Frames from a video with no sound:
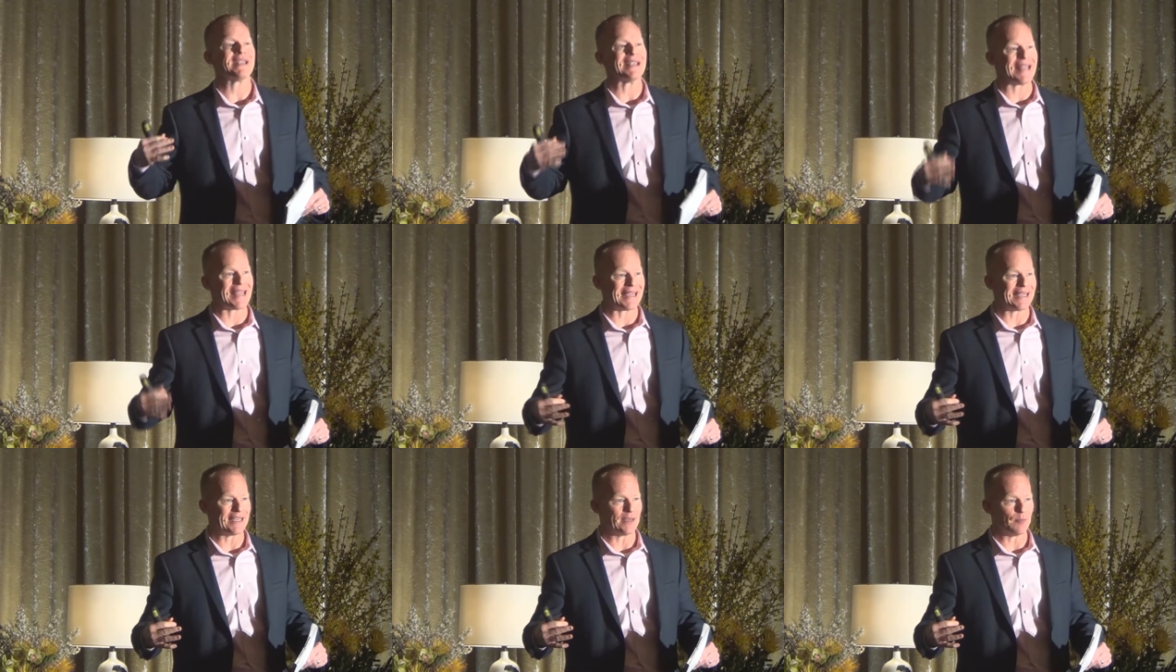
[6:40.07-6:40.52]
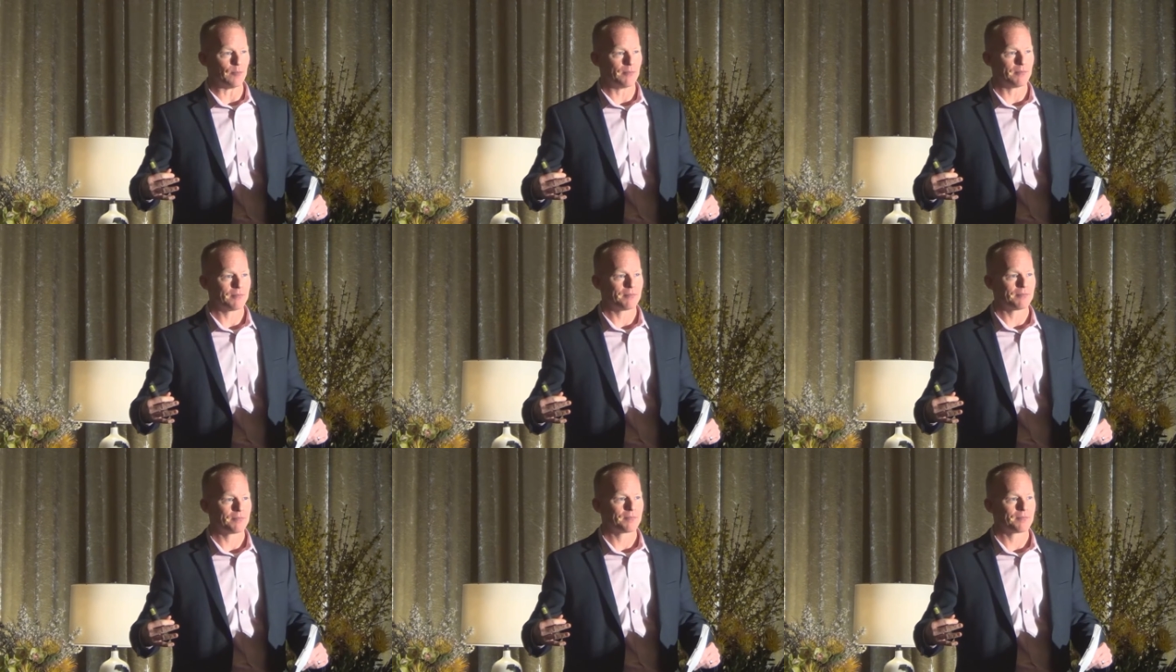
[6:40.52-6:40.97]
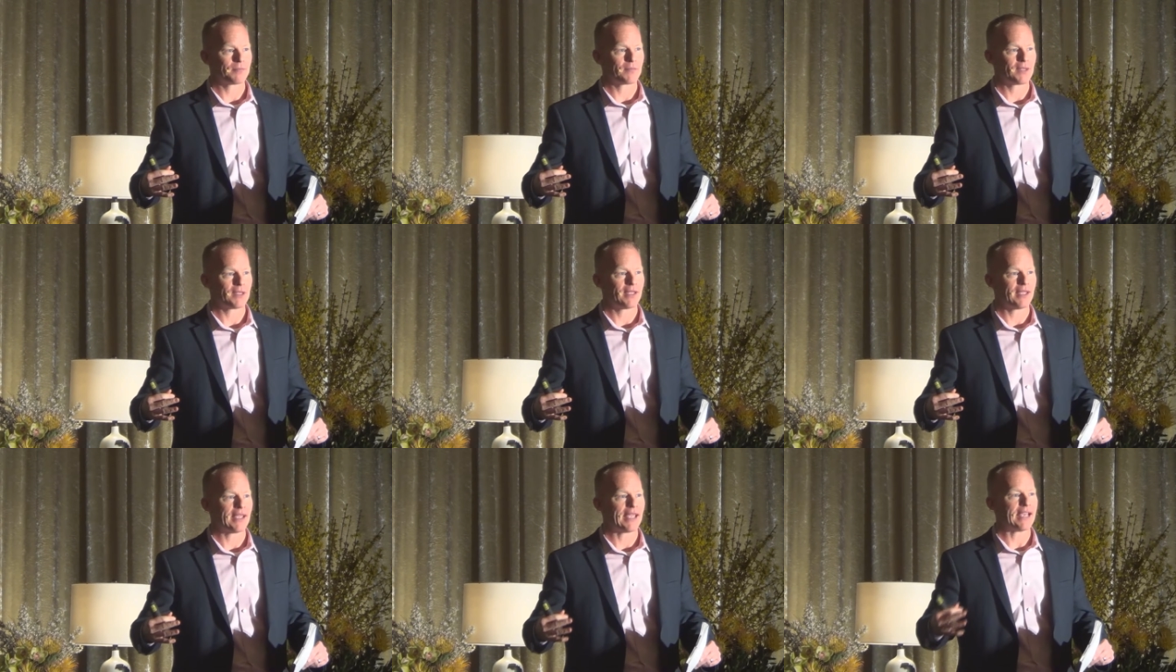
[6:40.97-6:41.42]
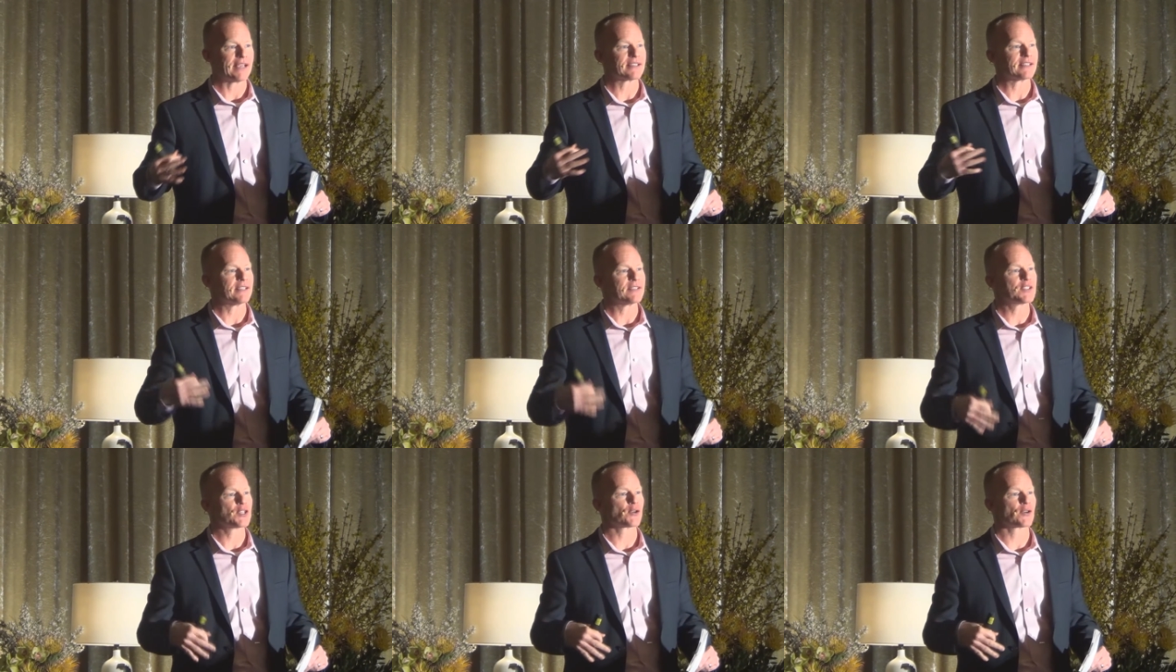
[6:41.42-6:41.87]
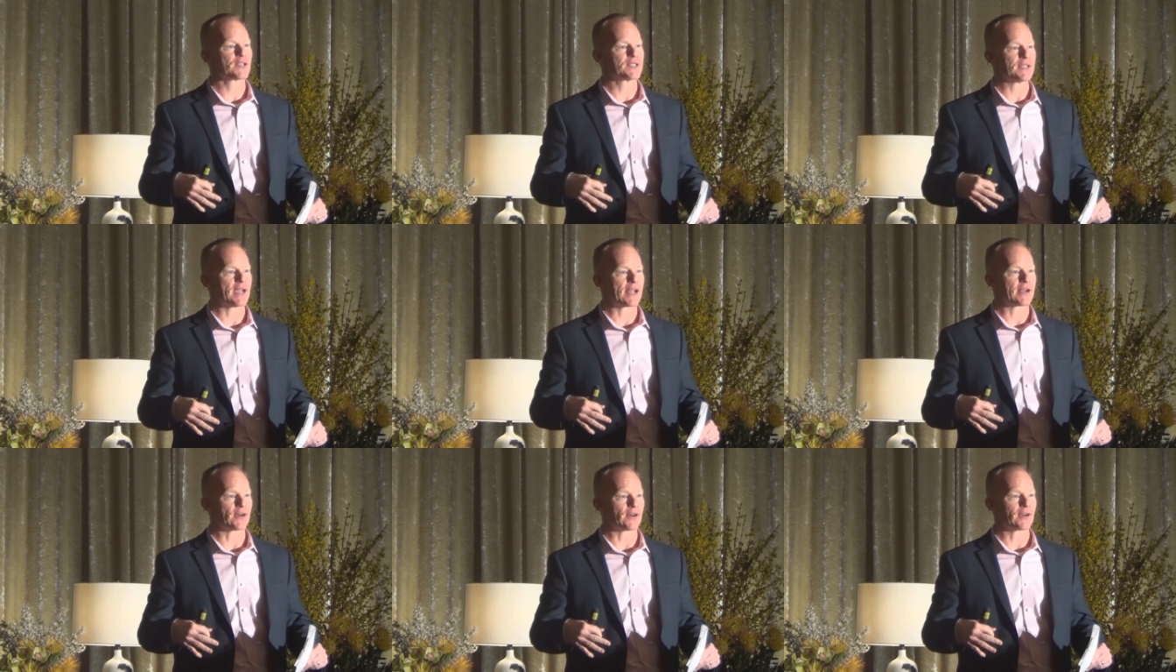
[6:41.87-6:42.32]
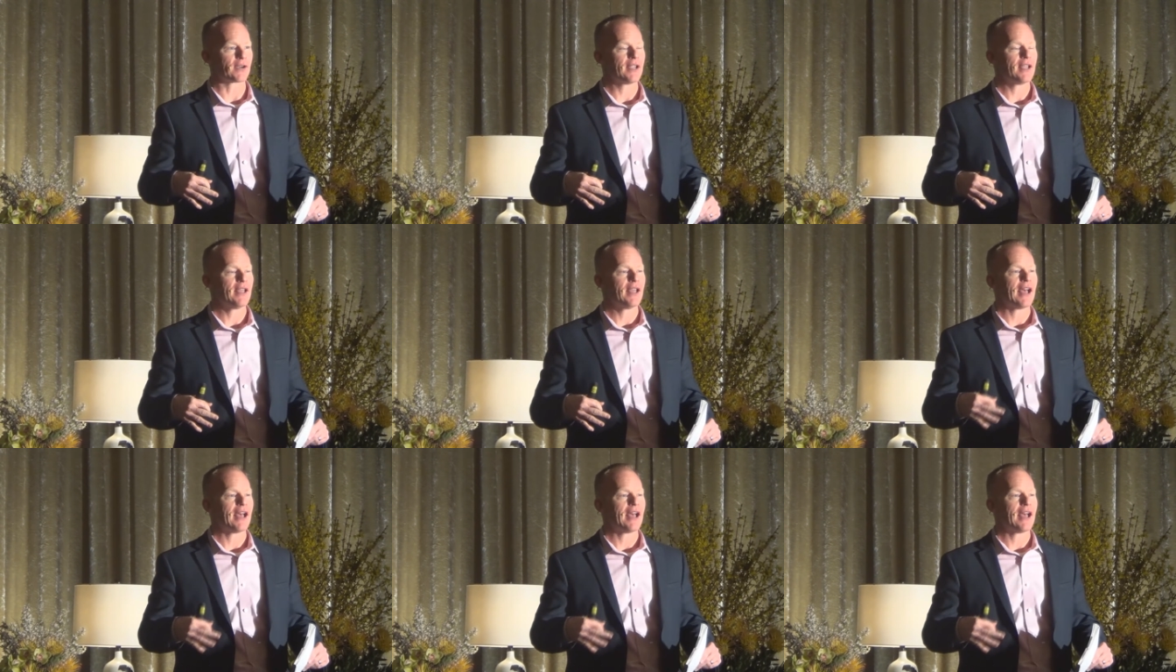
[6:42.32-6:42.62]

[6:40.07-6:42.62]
name as an interior designer.